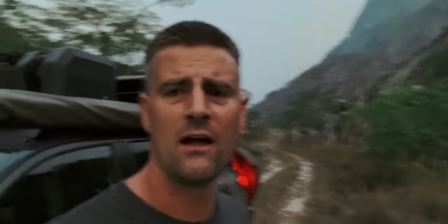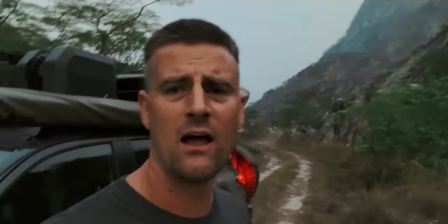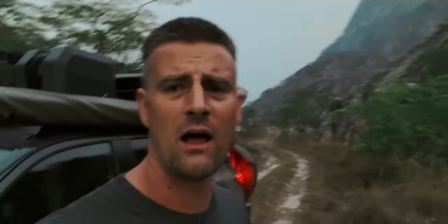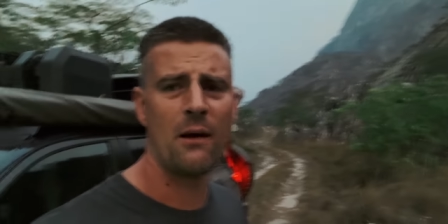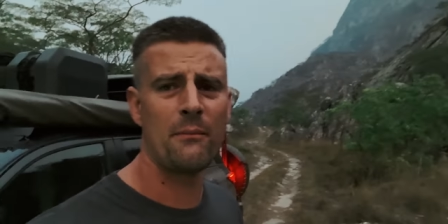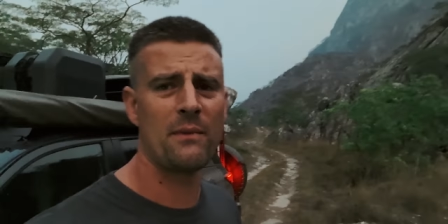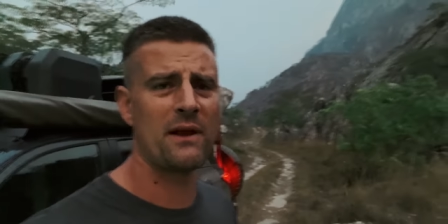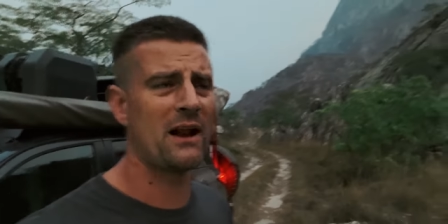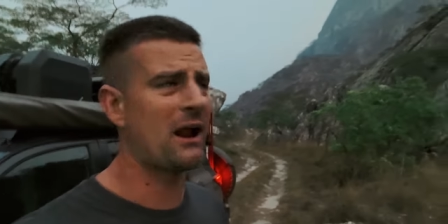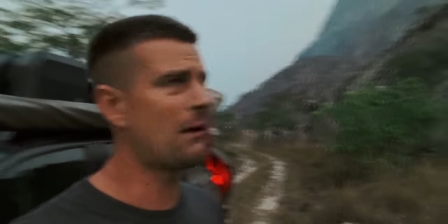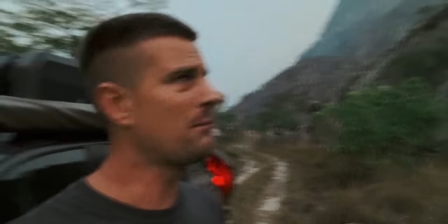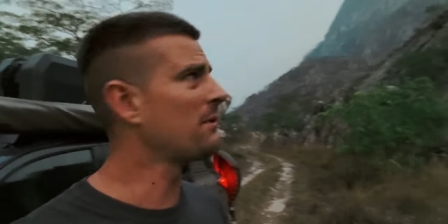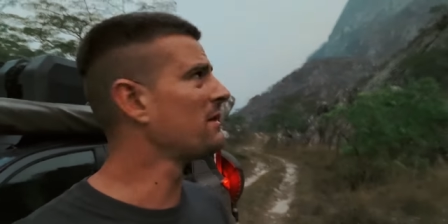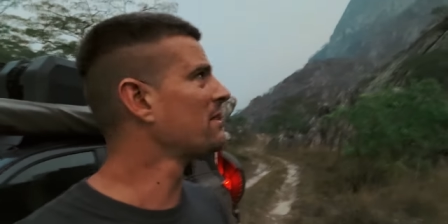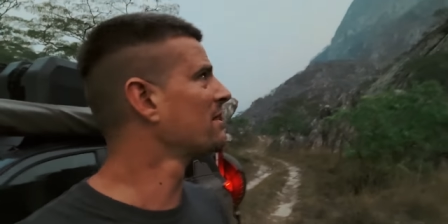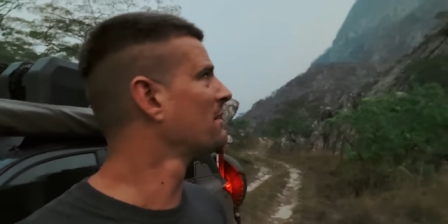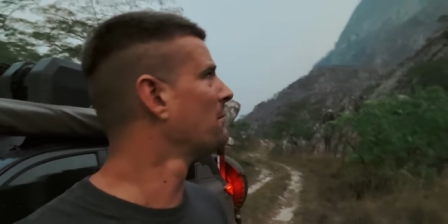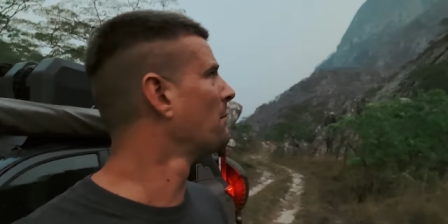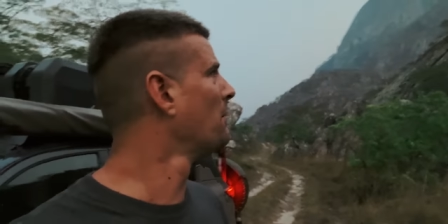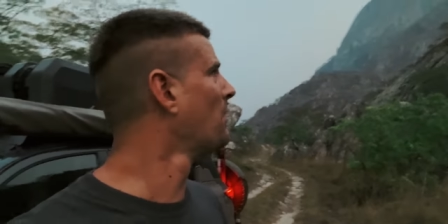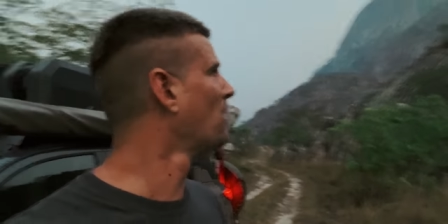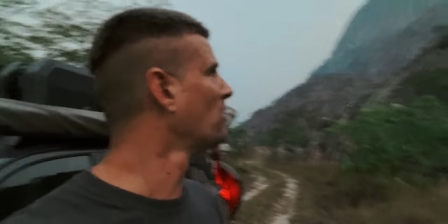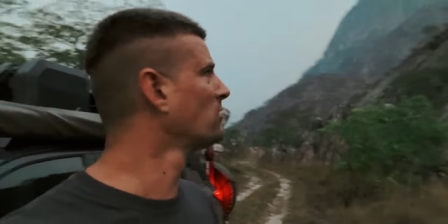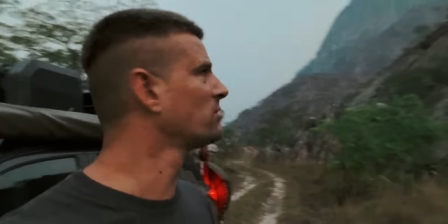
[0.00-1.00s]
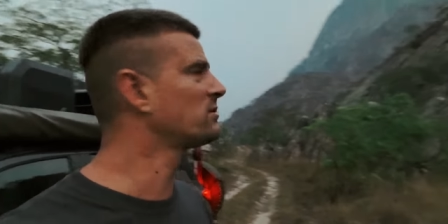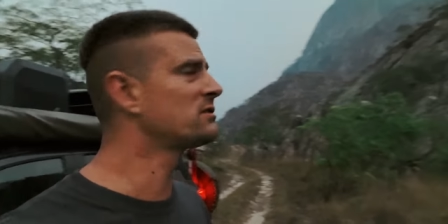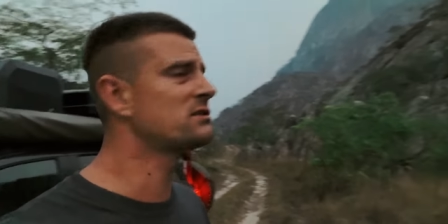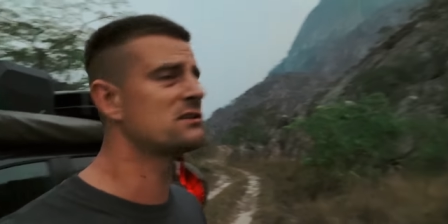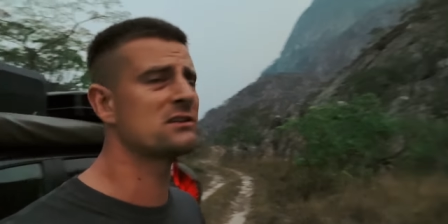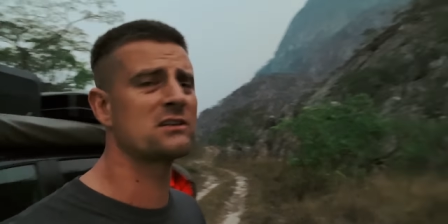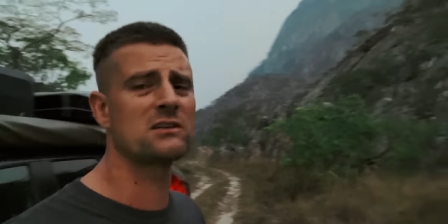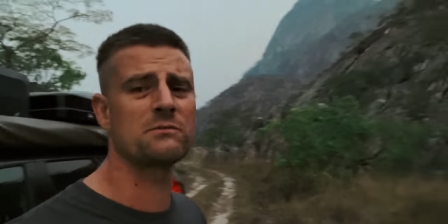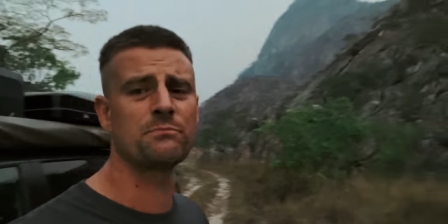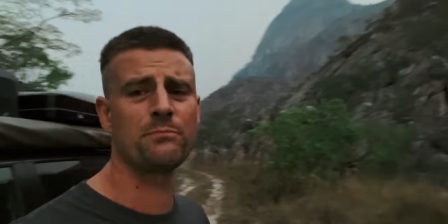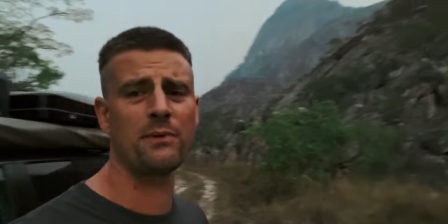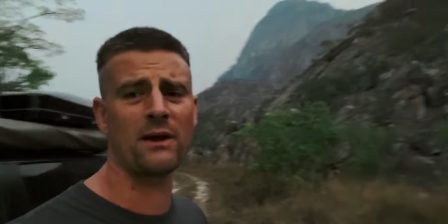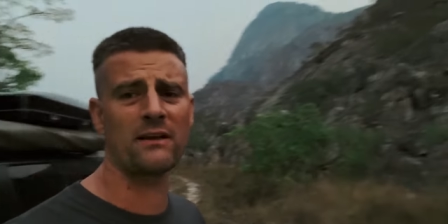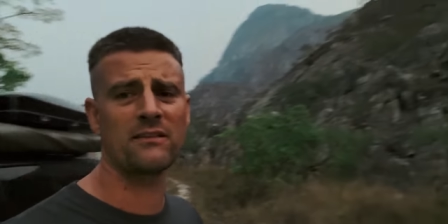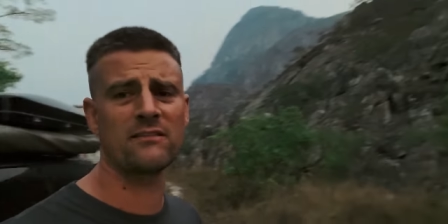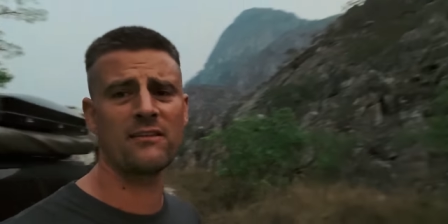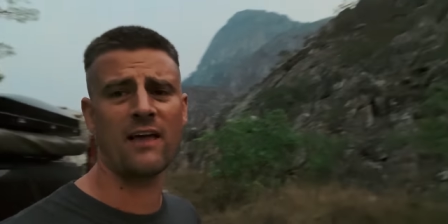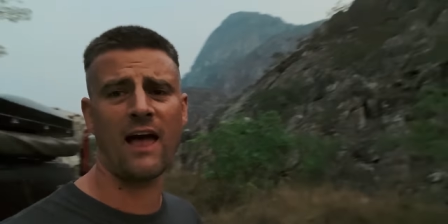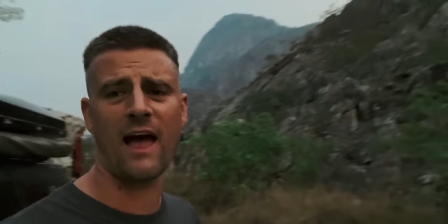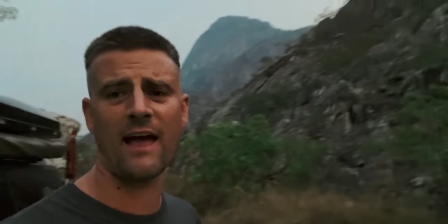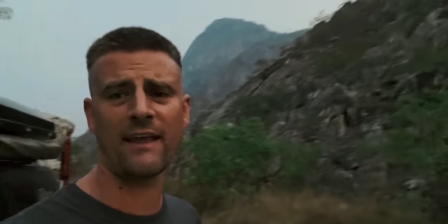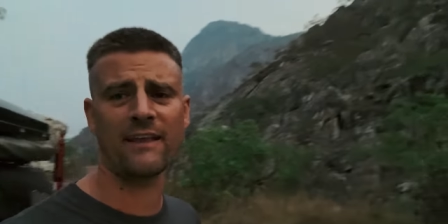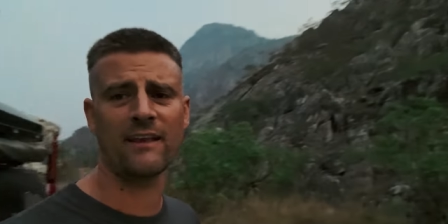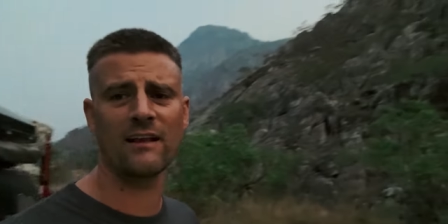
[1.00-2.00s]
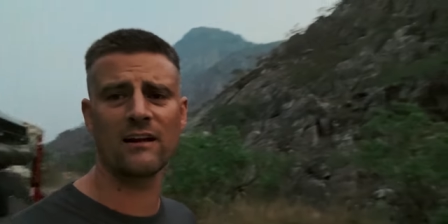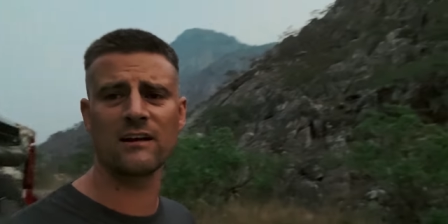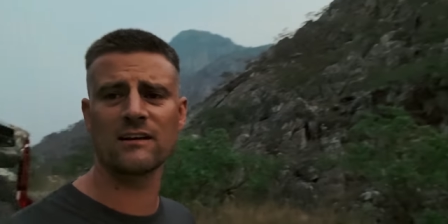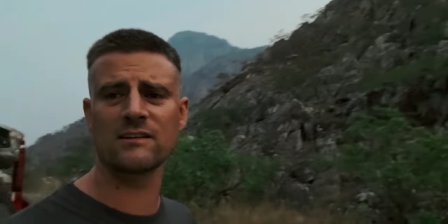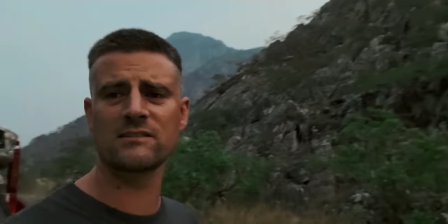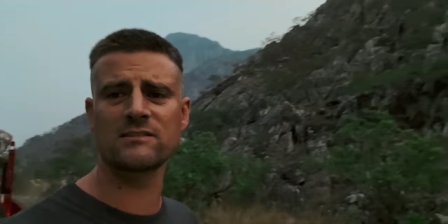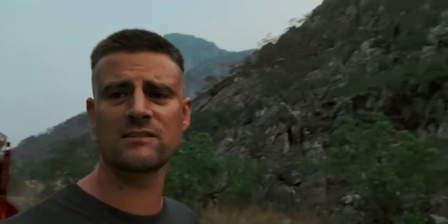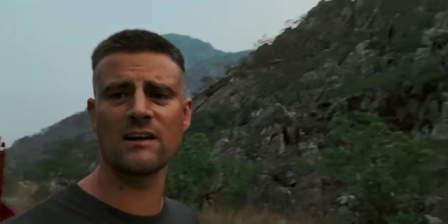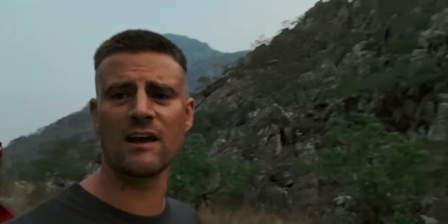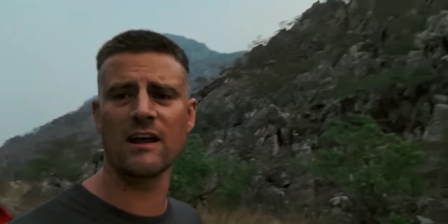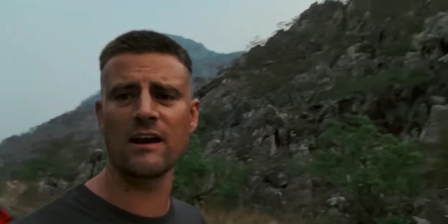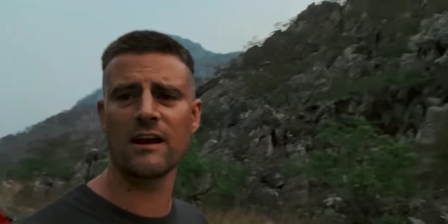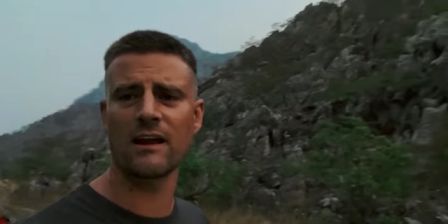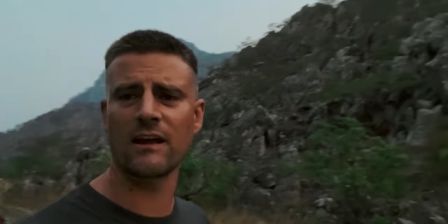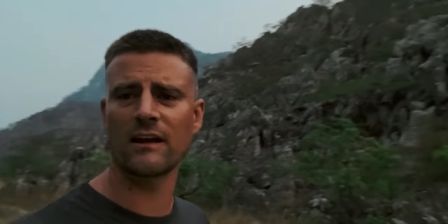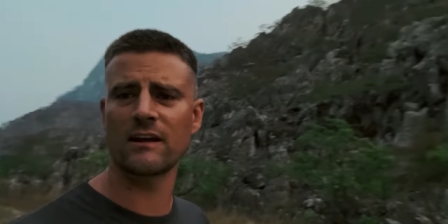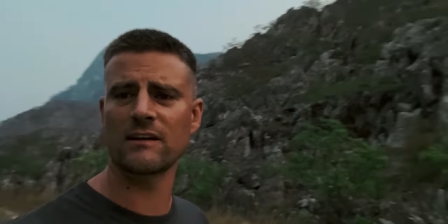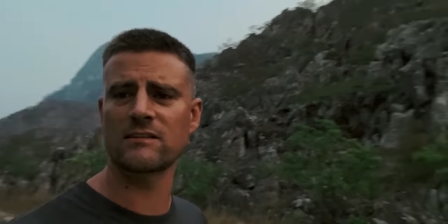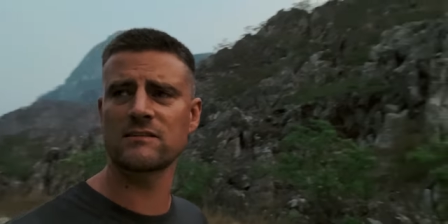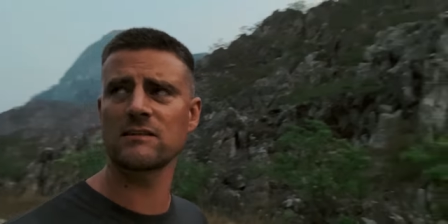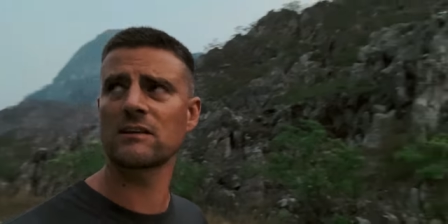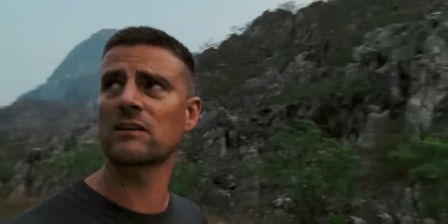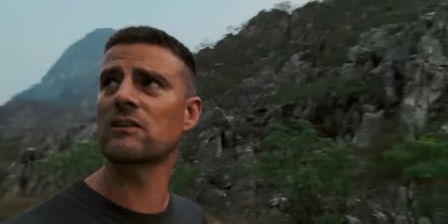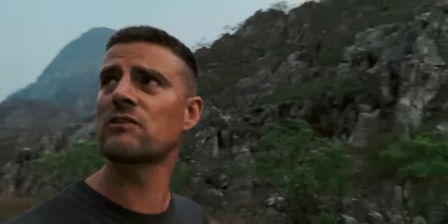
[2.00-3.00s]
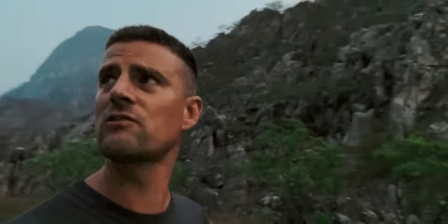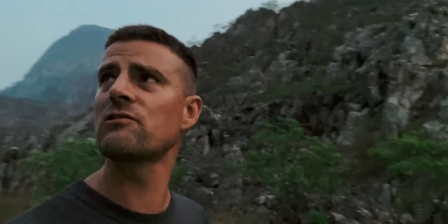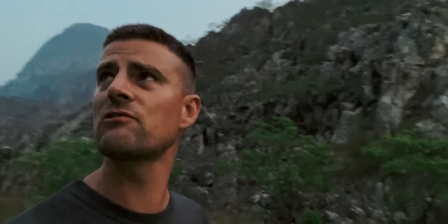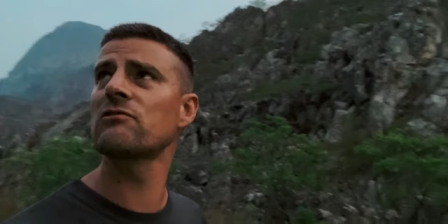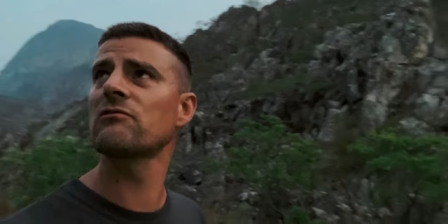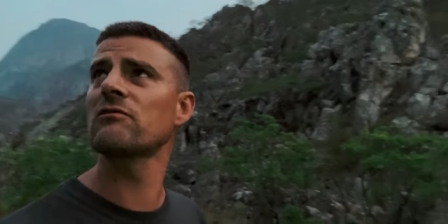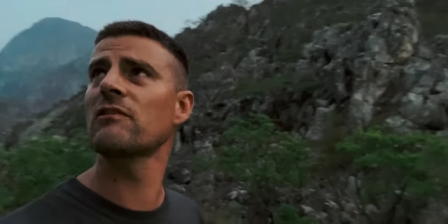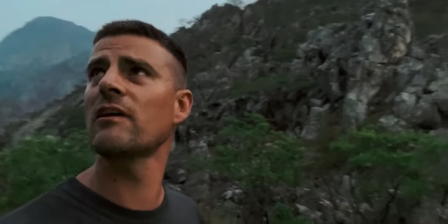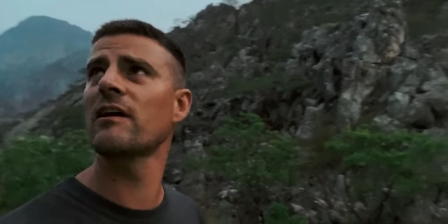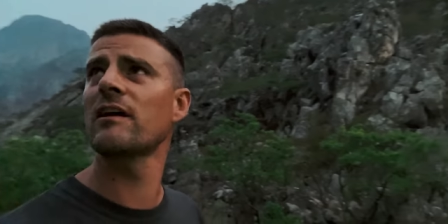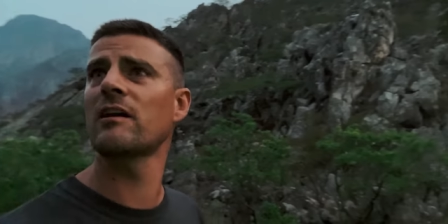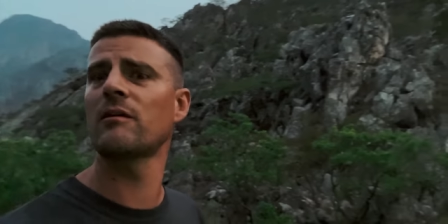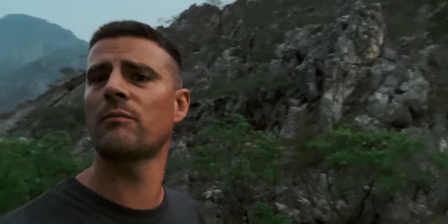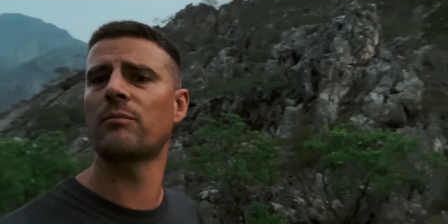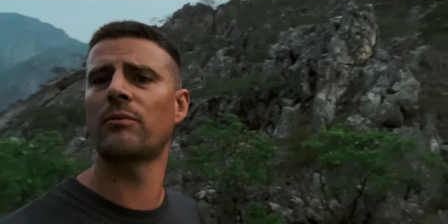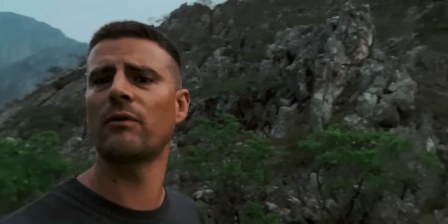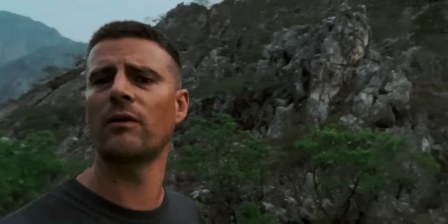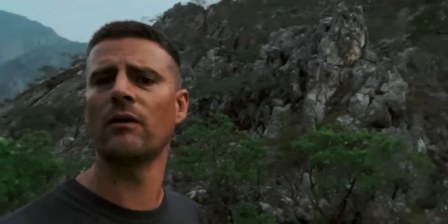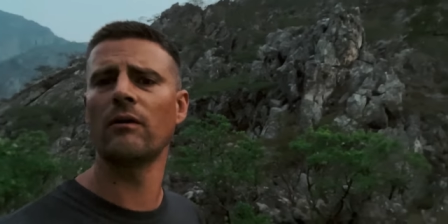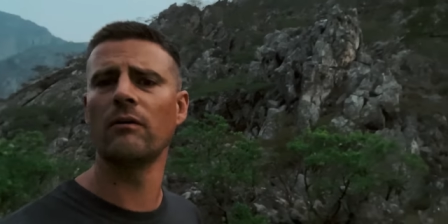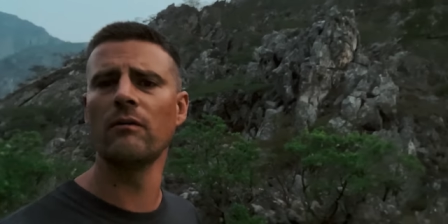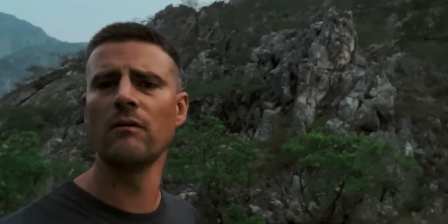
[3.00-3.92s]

I mean, I'm in the most spectacular setting. It's incredible.